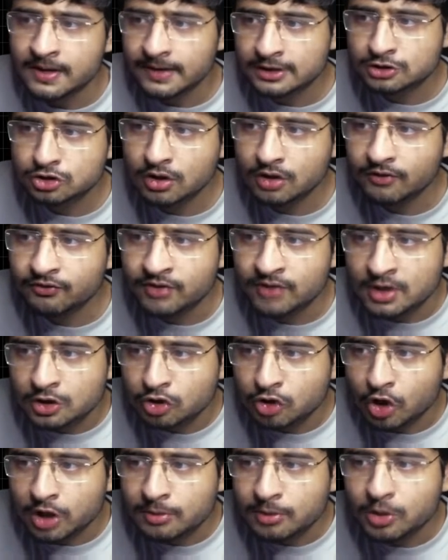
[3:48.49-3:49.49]
instead of
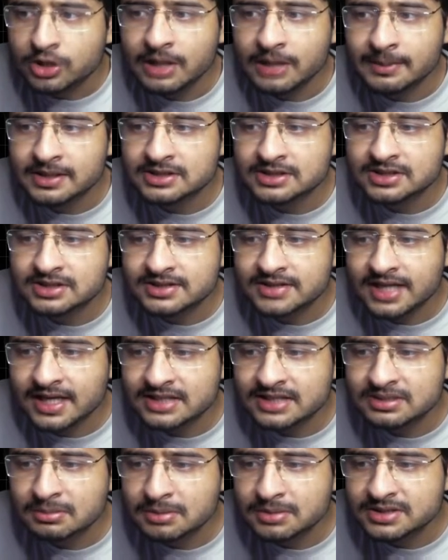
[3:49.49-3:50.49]
talking about dimensions, can
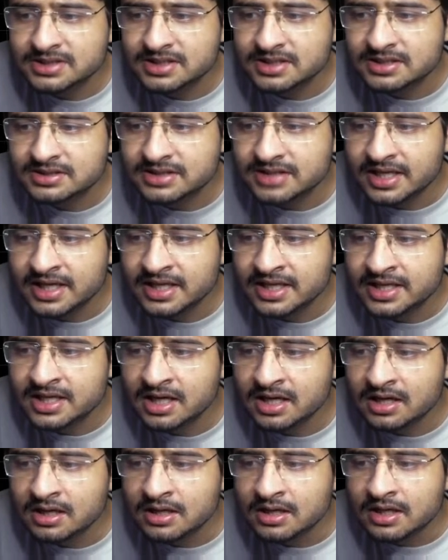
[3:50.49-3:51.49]
I simply say this
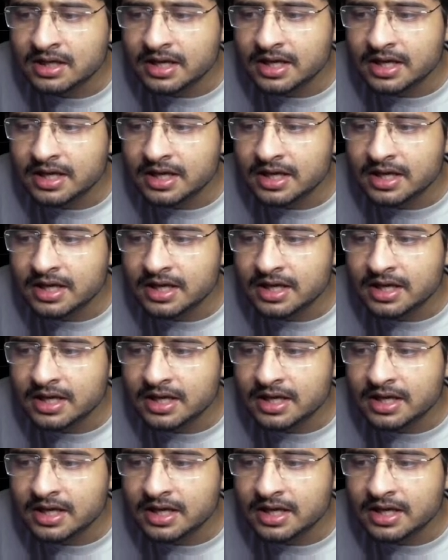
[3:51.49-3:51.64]
area